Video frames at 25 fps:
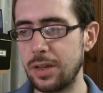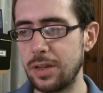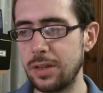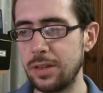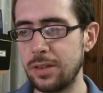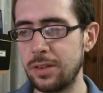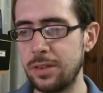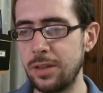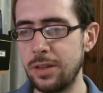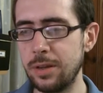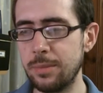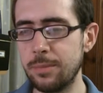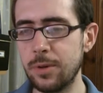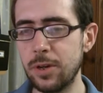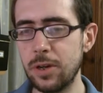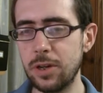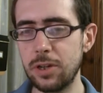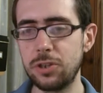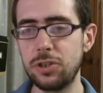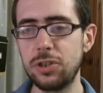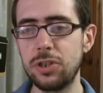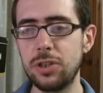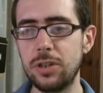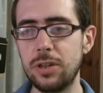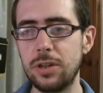the
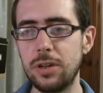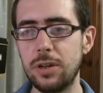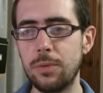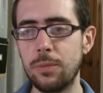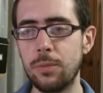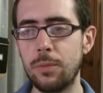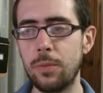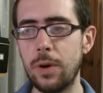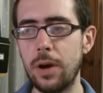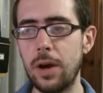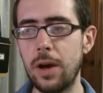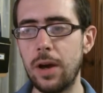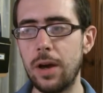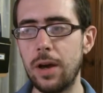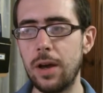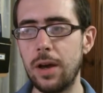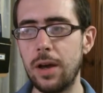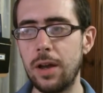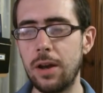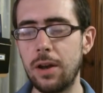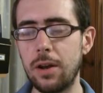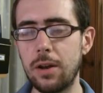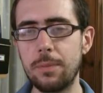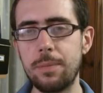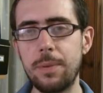immersion,
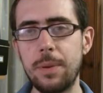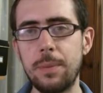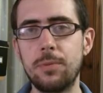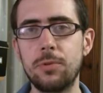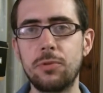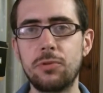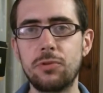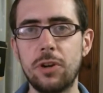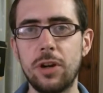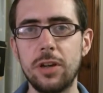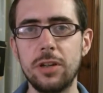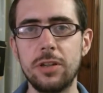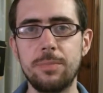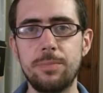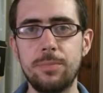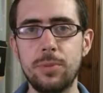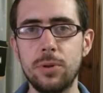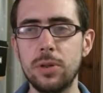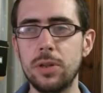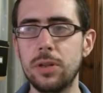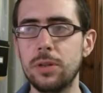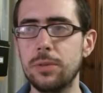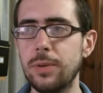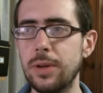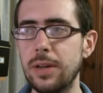a lot of people tried to
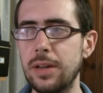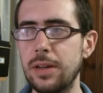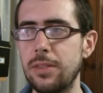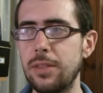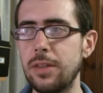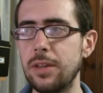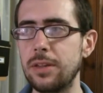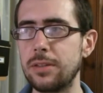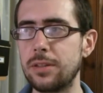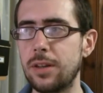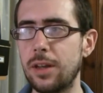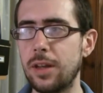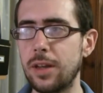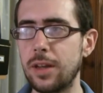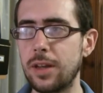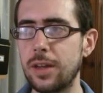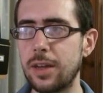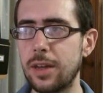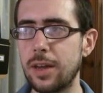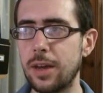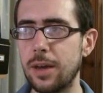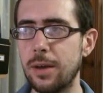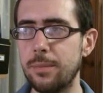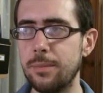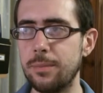put you in things
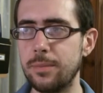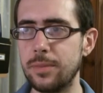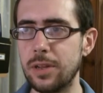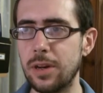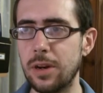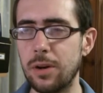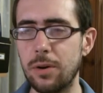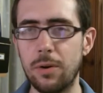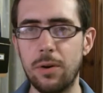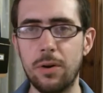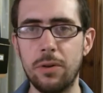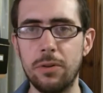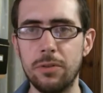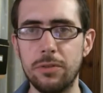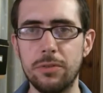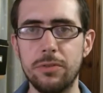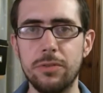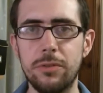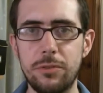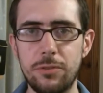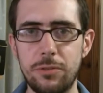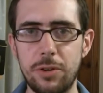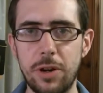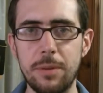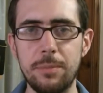like,
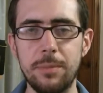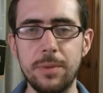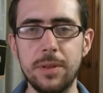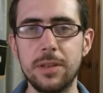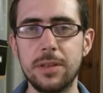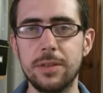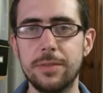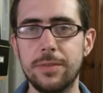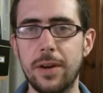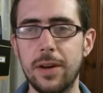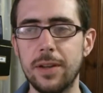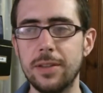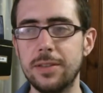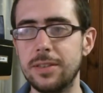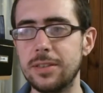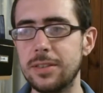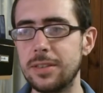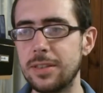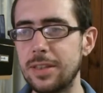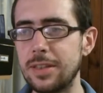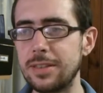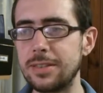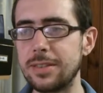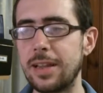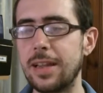on treadmill devices
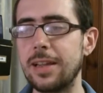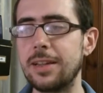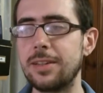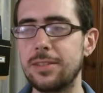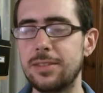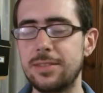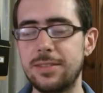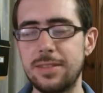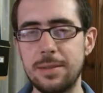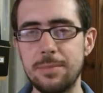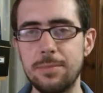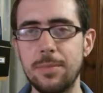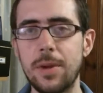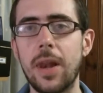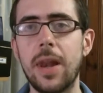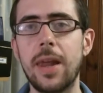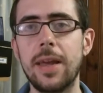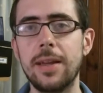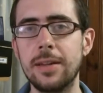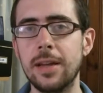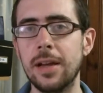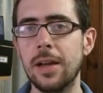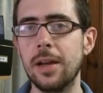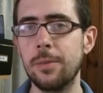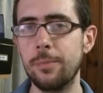and things like that to
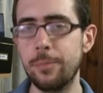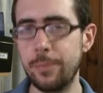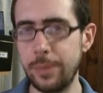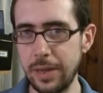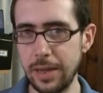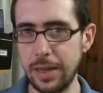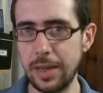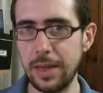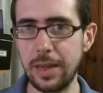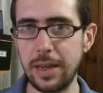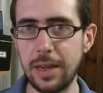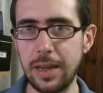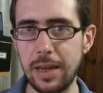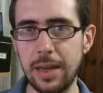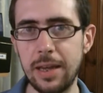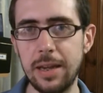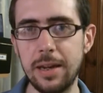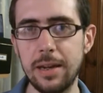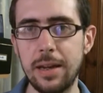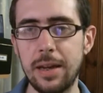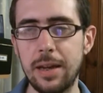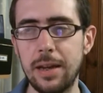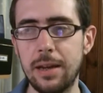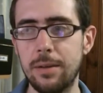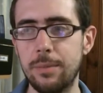simulate being
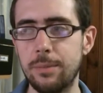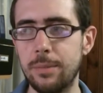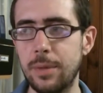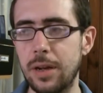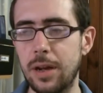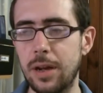in an